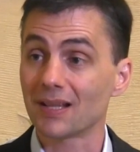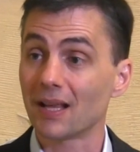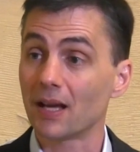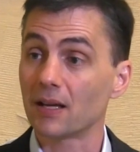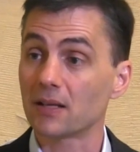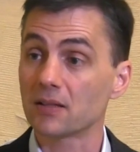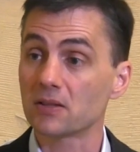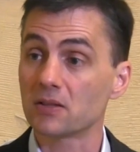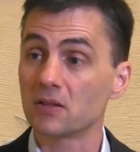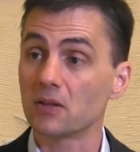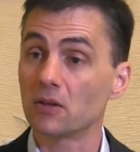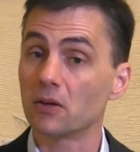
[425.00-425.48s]

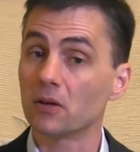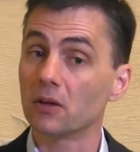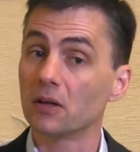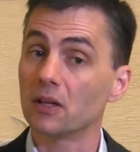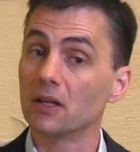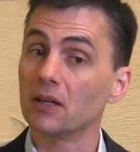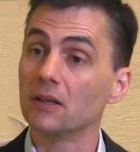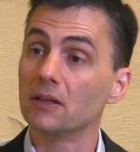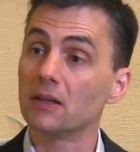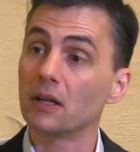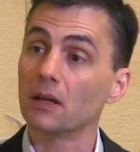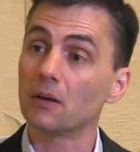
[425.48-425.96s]
last year
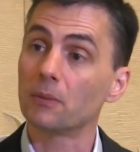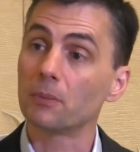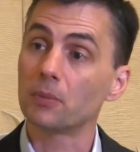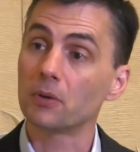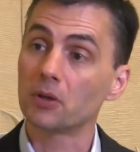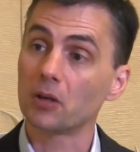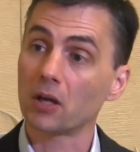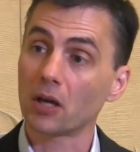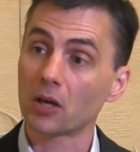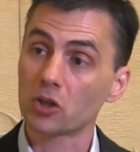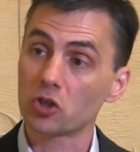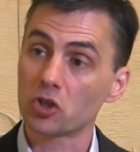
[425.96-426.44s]
in data
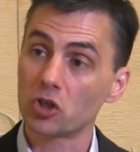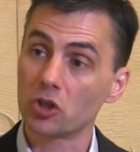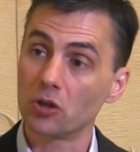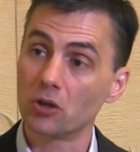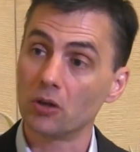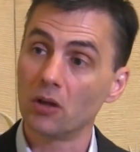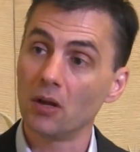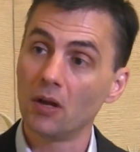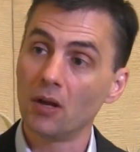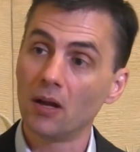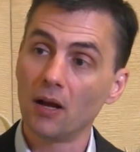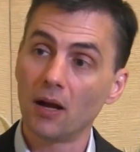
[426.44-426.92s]
protection
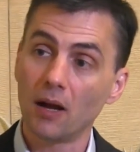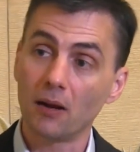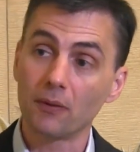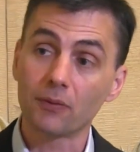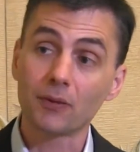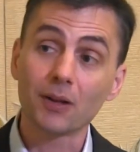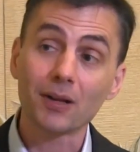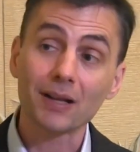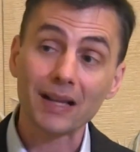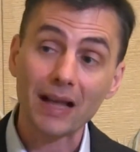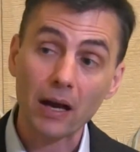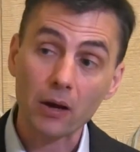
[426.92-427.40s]
of
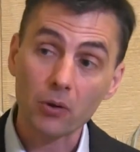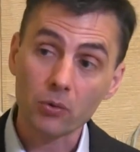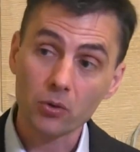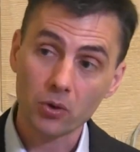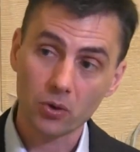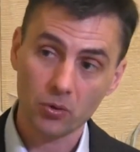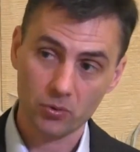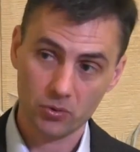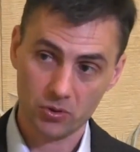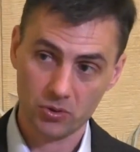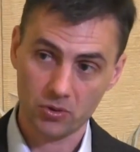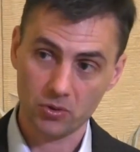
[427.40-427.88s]

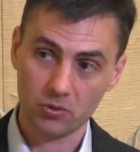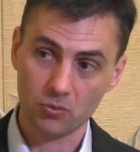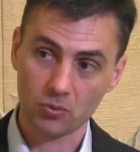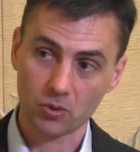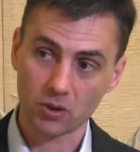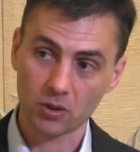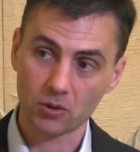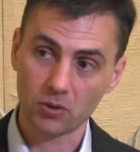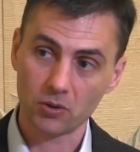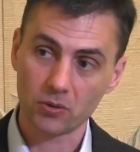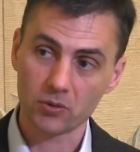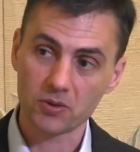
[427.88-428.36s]
cloud-hosted
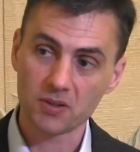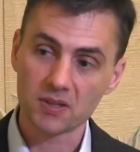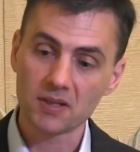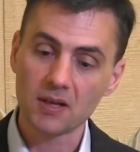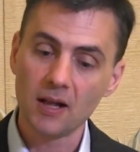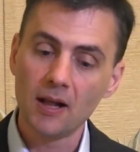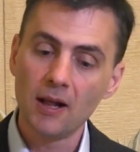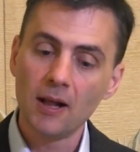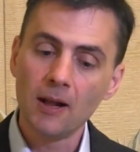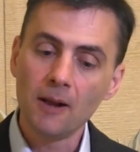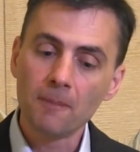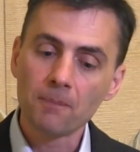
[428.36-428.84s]
workloads.
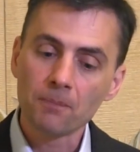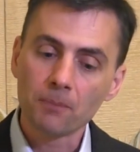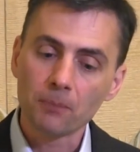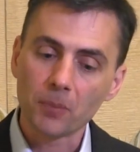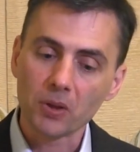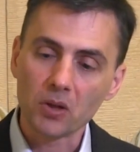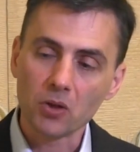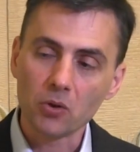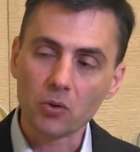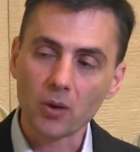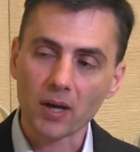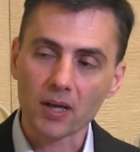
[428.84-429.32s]

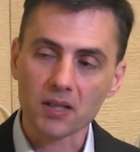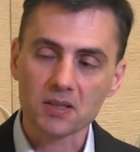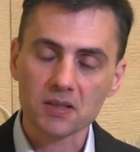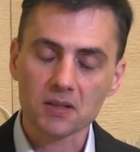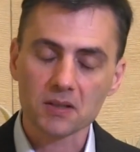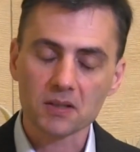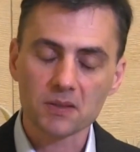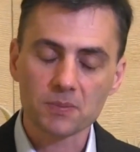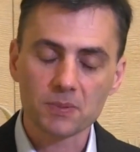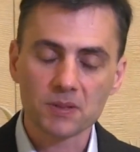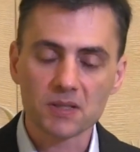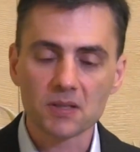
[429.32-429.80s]
But you
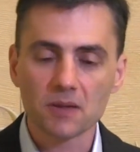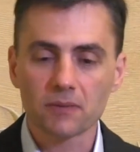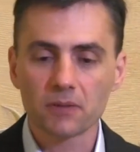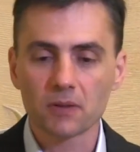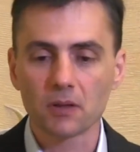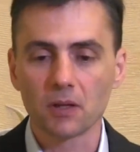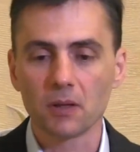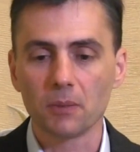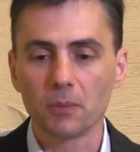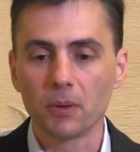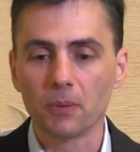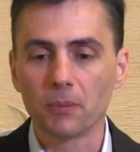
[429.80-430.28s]
asked
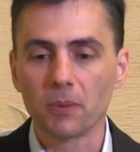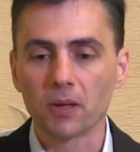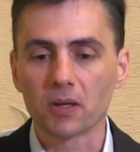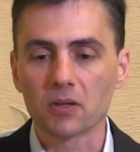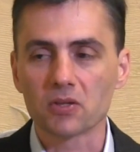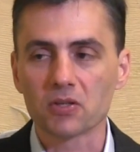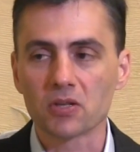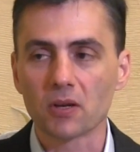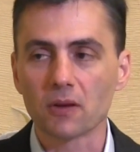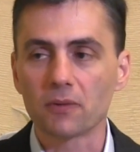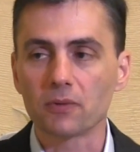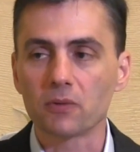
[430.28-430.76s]
specifically about
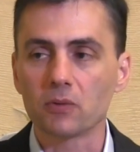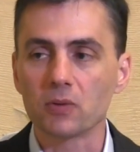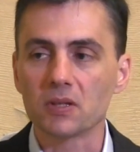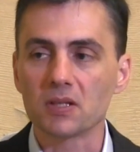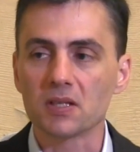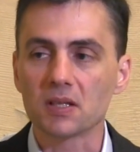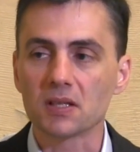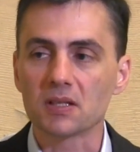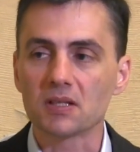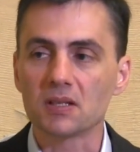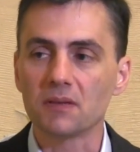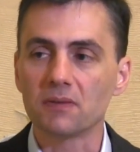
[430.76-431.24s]
Microsoft
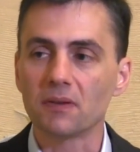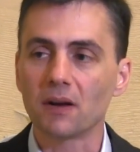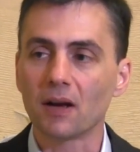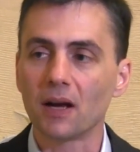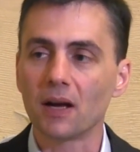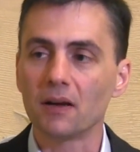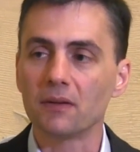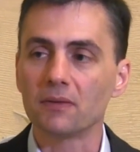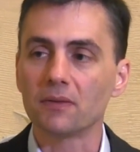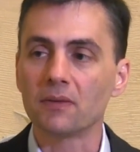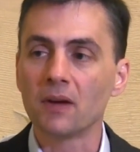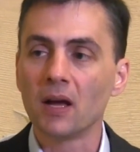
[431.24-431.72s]

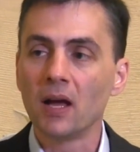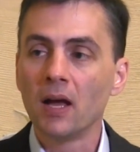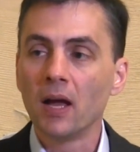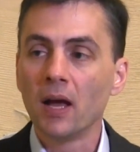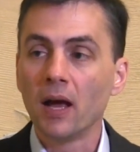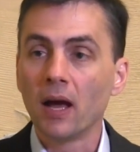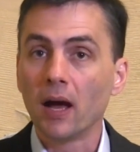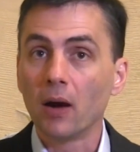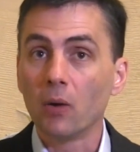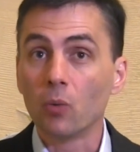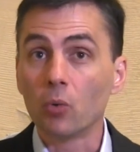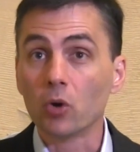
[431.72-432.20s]
365.
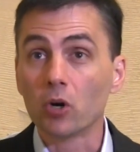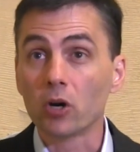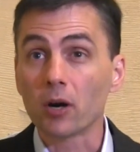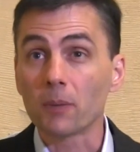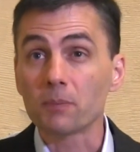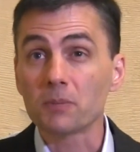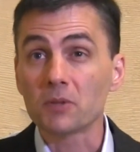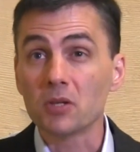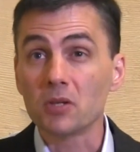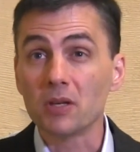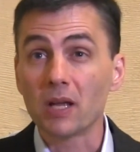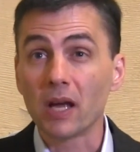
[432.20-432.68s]
We're
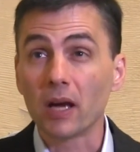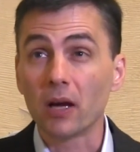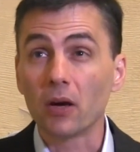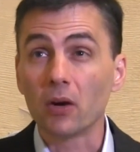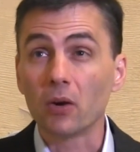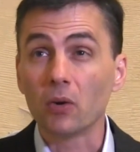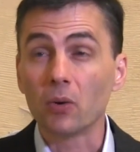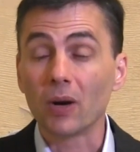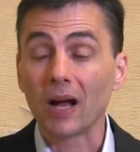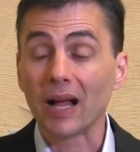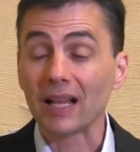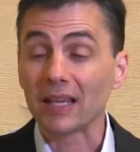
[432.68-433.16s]
up to
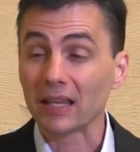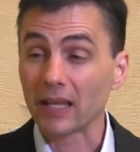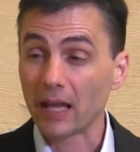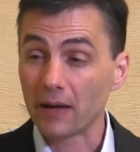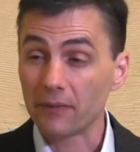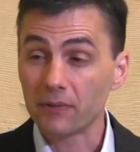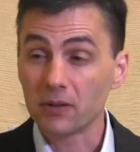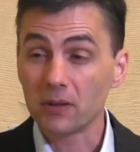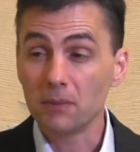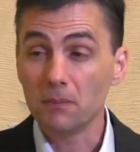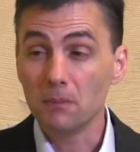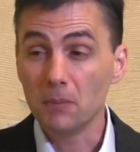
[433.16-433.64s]
now
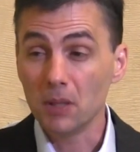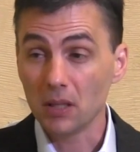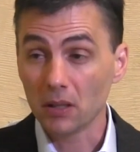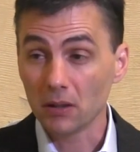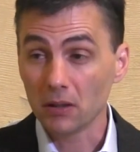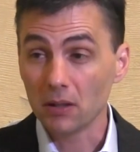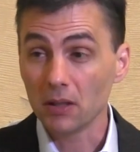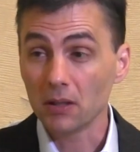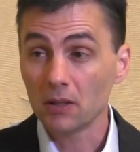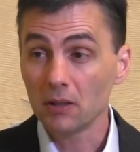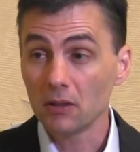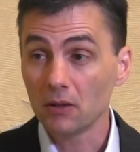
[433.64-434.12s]
11
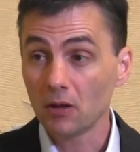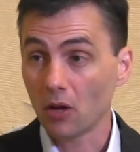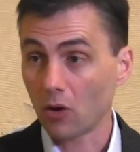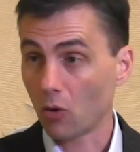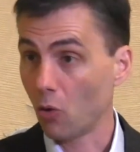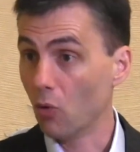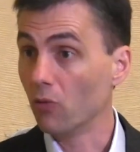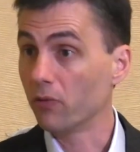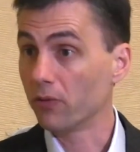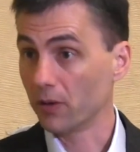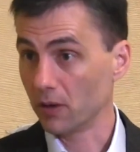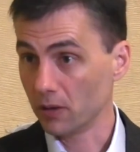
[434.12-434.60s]
million,
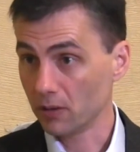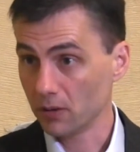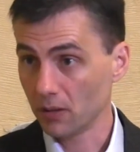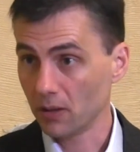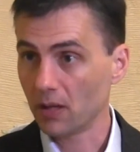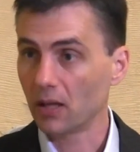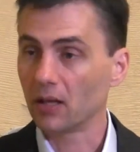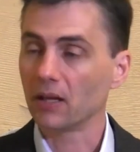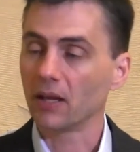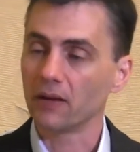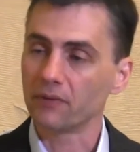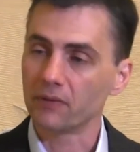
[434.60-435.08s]
over
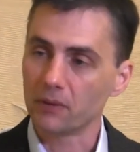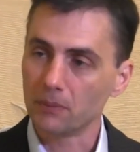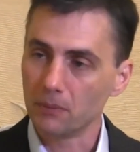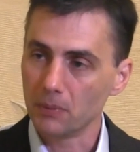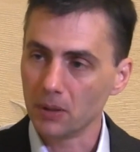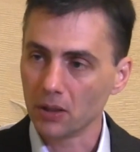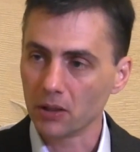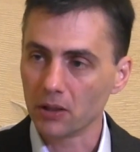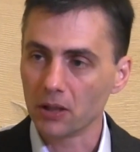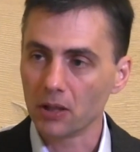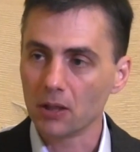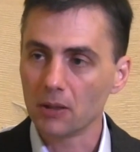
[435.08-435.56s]
11
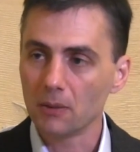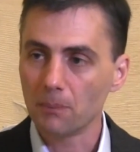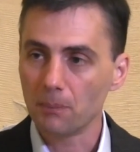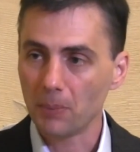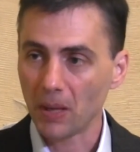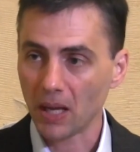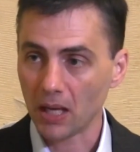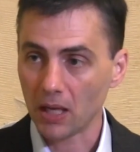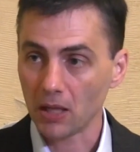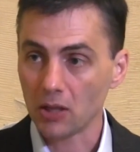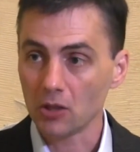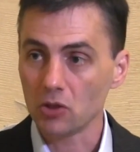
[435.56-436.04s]
million
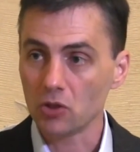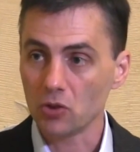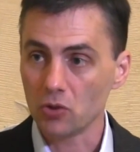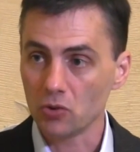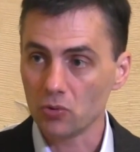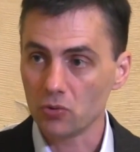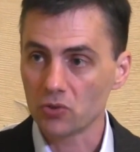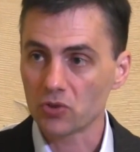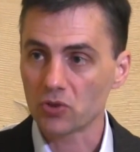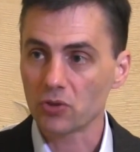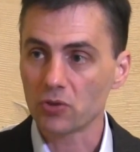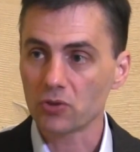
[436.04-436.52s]
paid
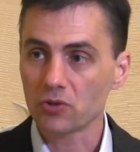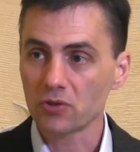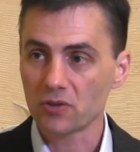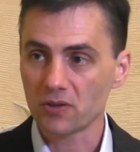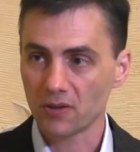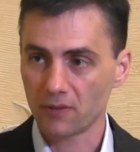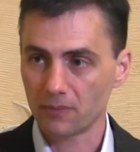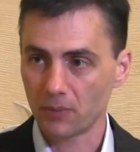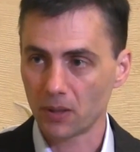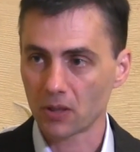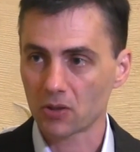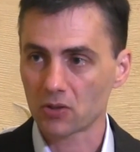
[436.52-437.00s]
users
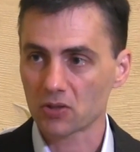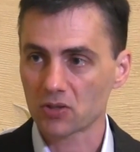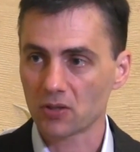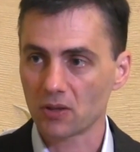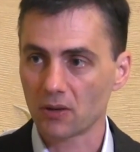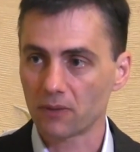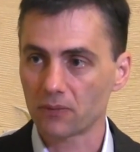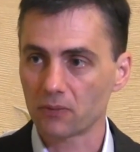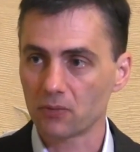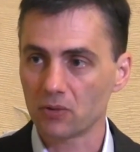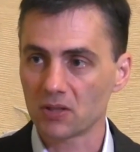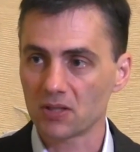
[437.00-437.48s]
of
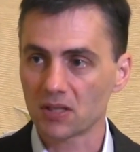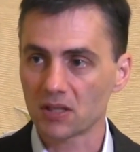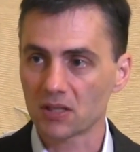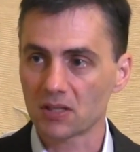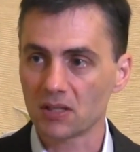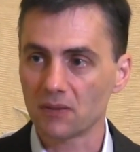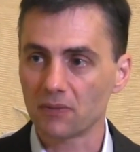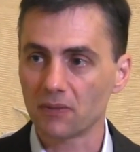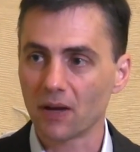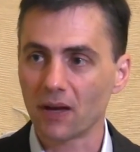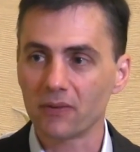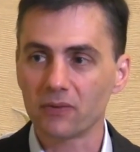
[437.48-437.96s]
Microsoft
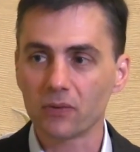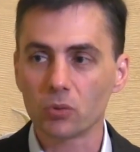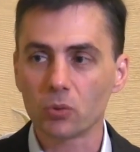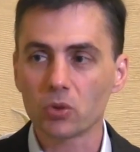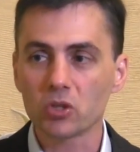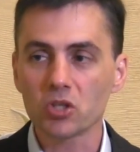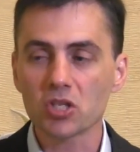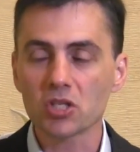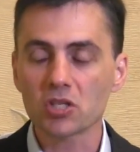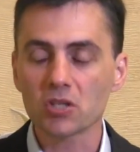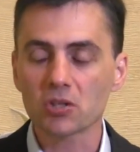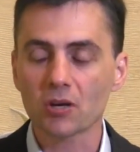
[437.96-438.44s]
365, and we're
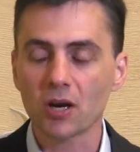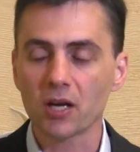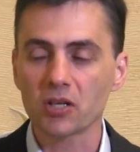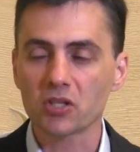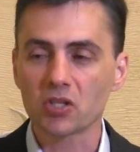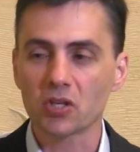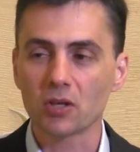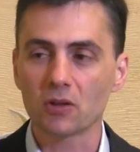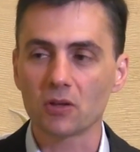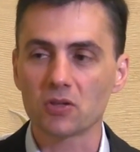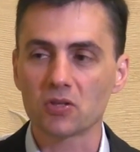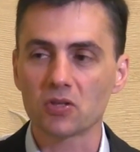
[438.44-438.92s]
just
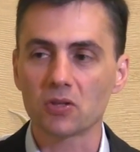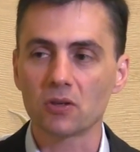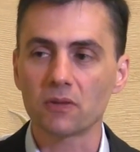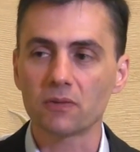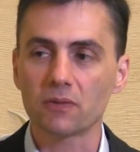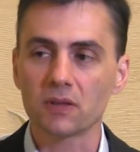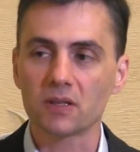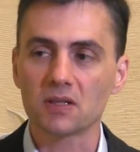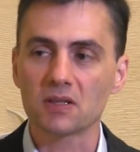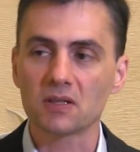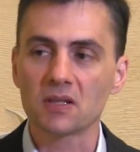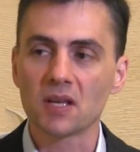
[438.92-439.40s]
scratching the
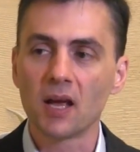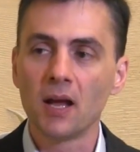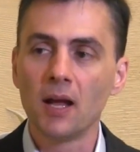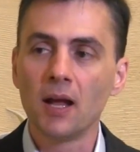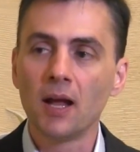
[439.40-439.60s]
surface.